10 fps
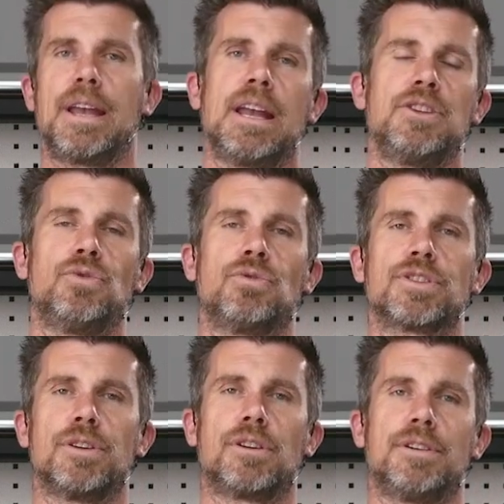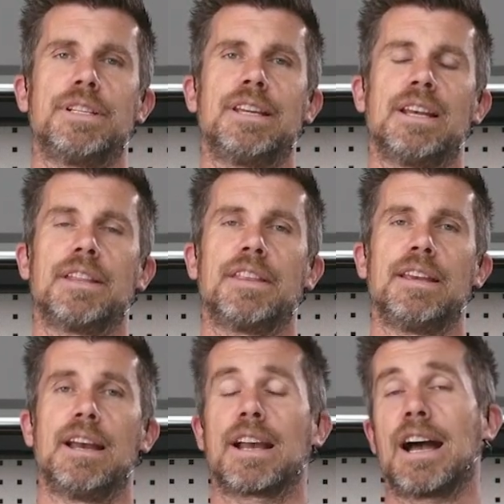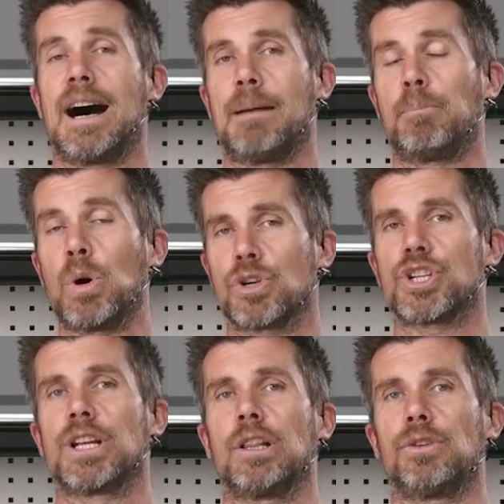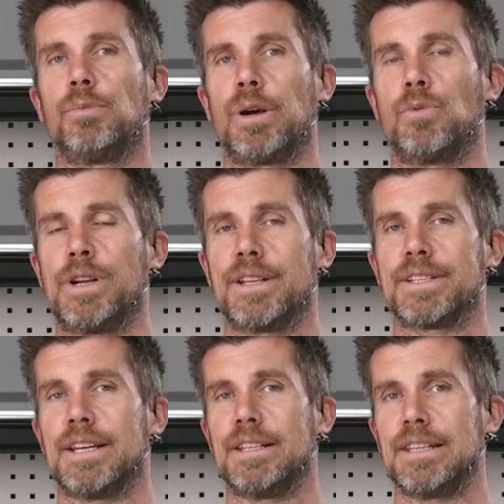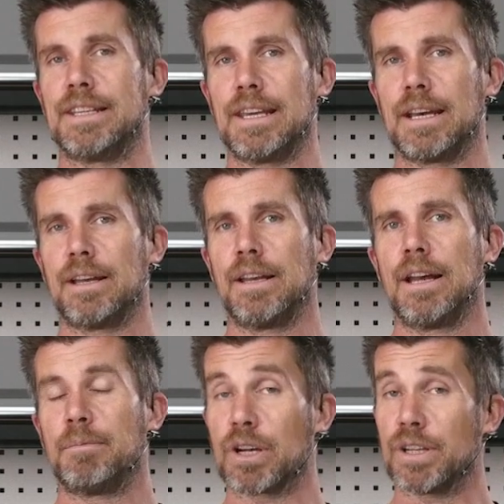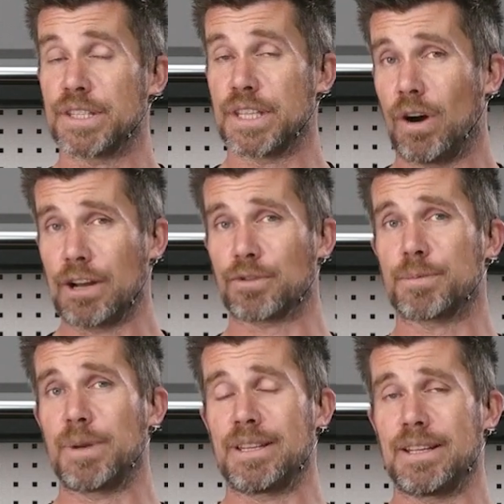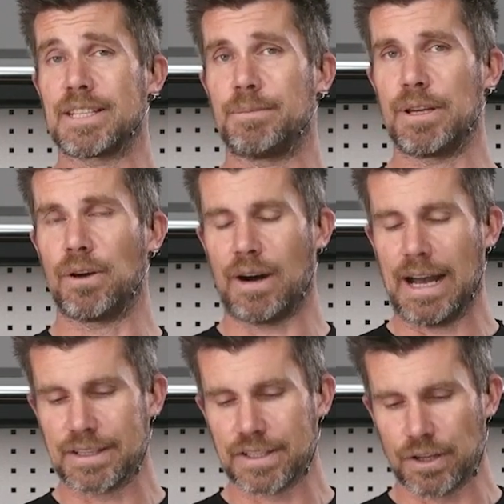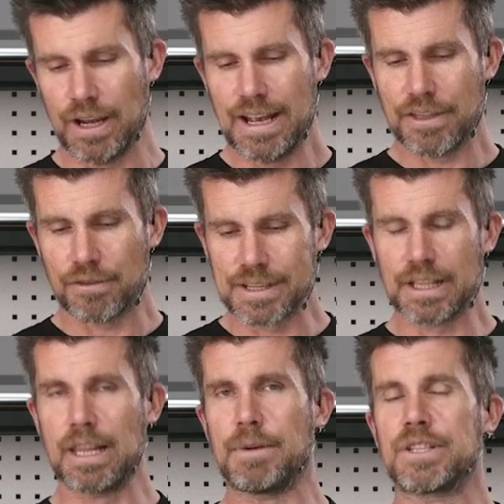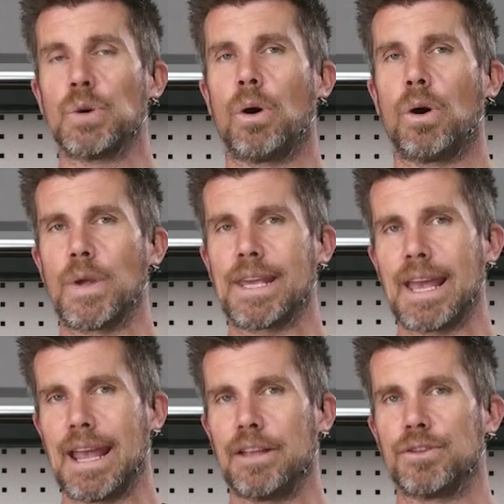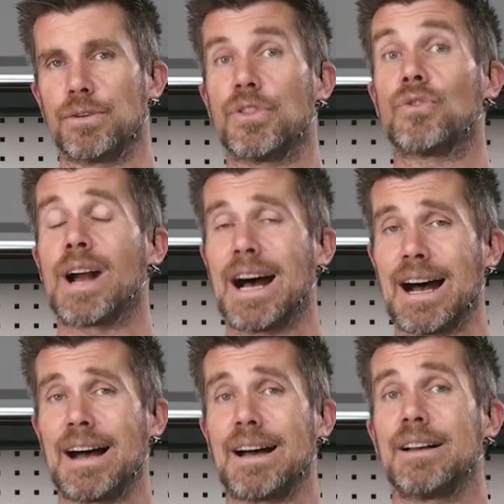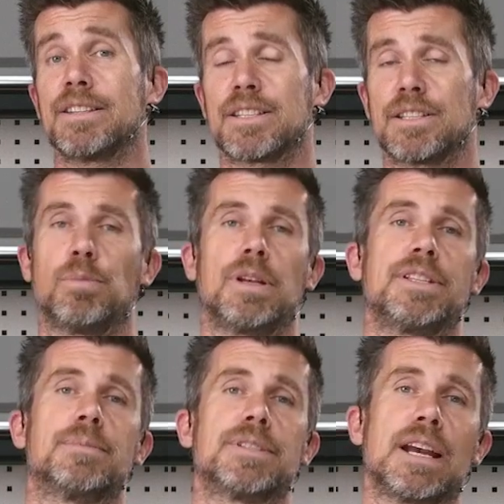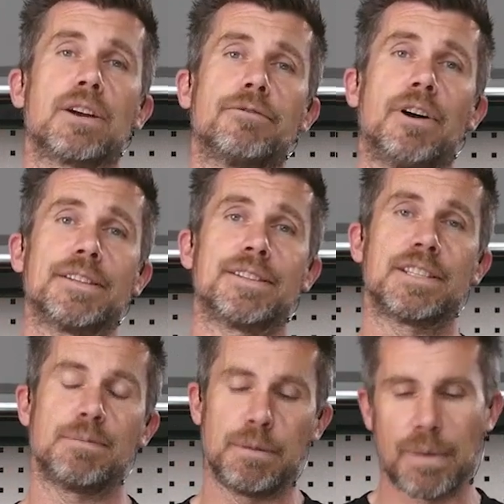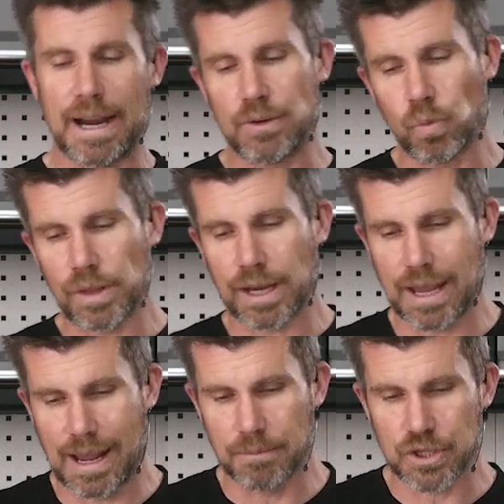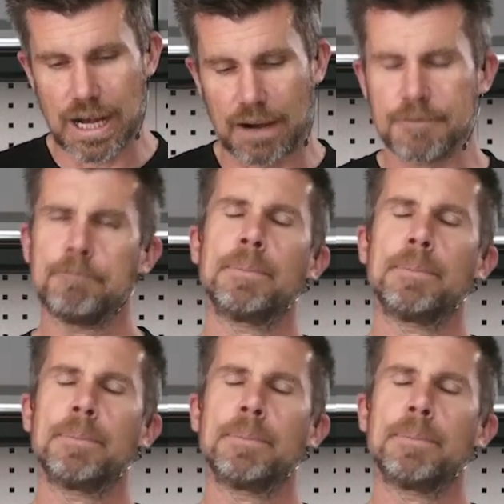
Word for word: And you're also going to get the car pushing a little bit when it's in gear because the idle speed needs to be high. So there is a limit to what we can do. There are simply some sacrifices to be made with a camshaft.